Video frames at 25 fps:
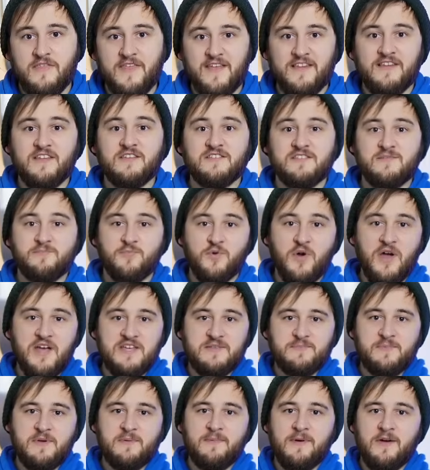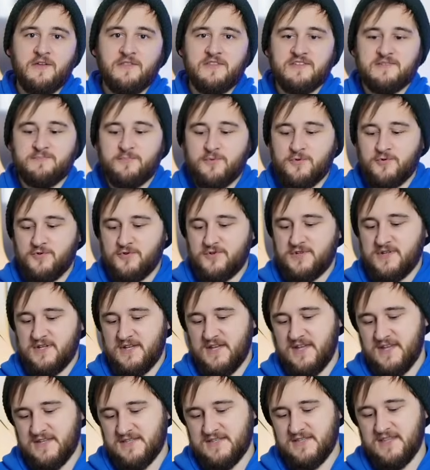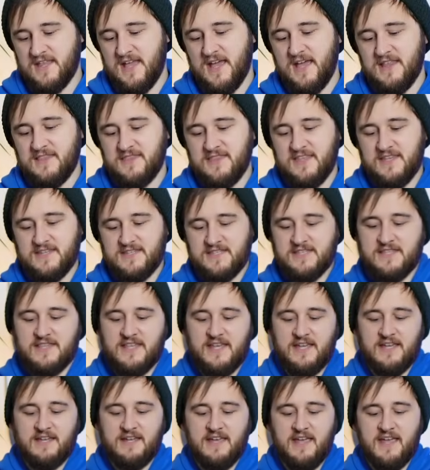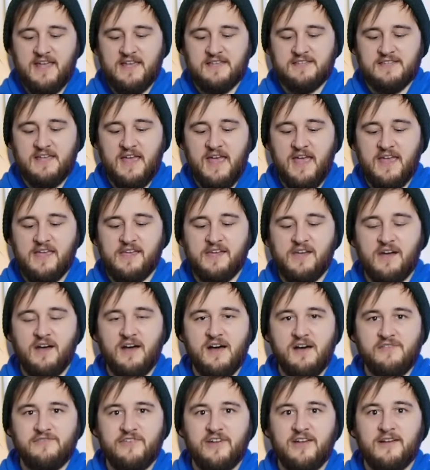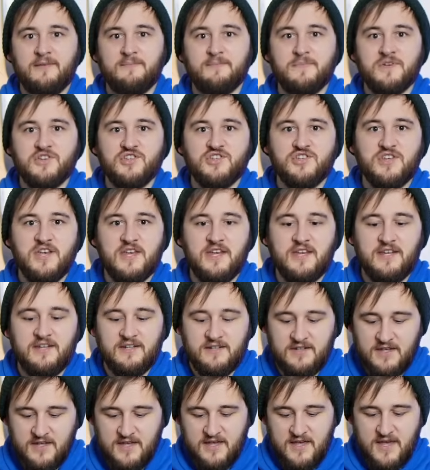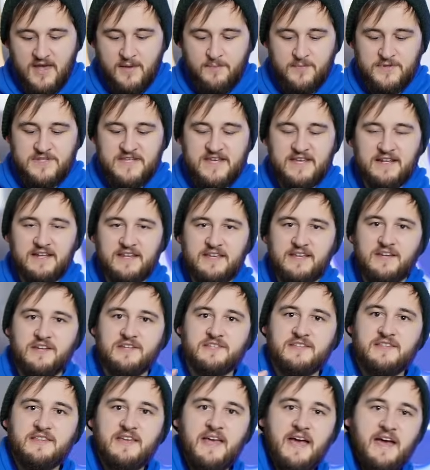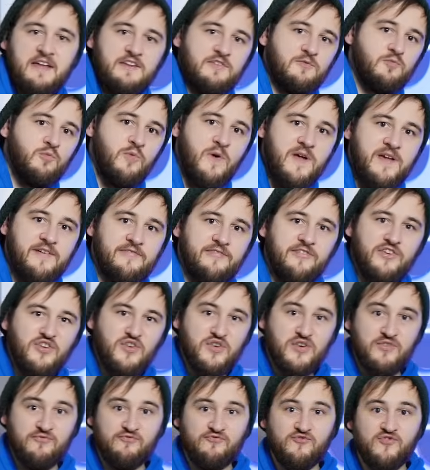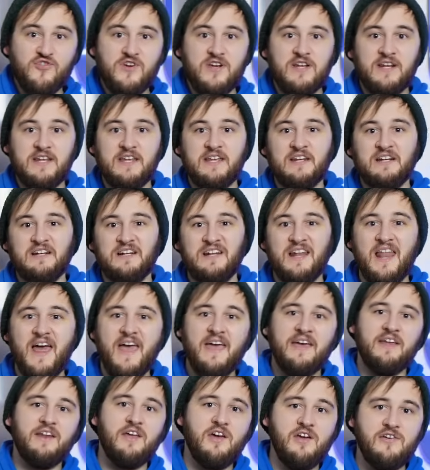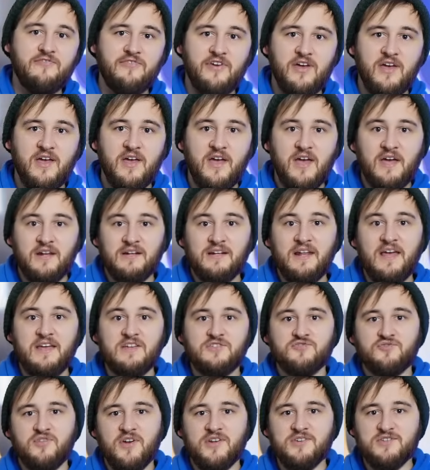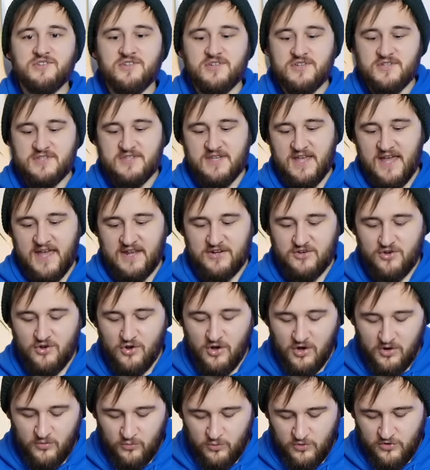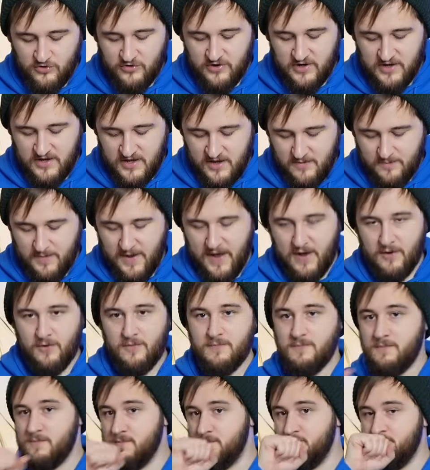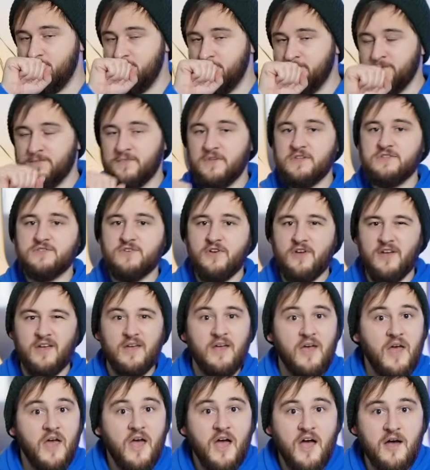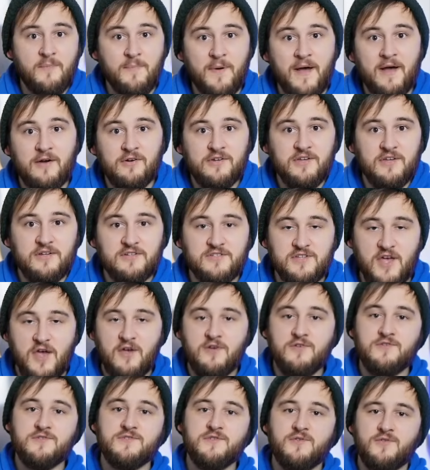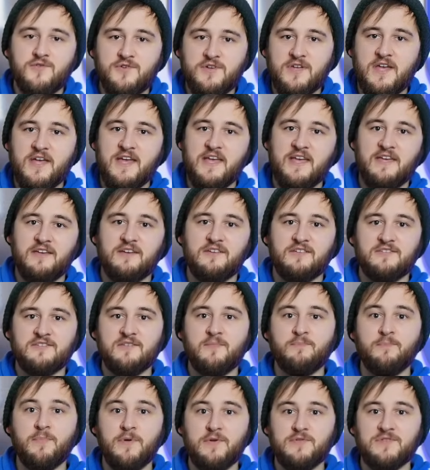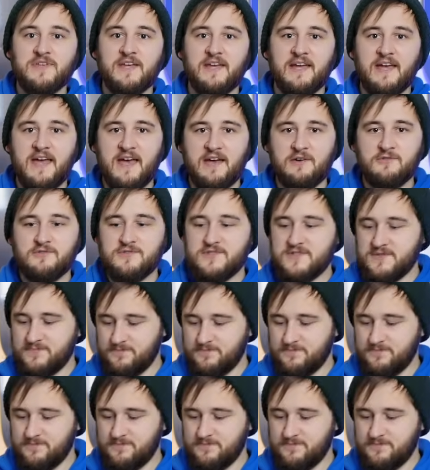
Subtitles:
thing that surprised me about this board is that this thing is a carving machine, Particularly because of the added width, you can really lay it over, lay trenches, and not worry about, about your toes or your heels booting out.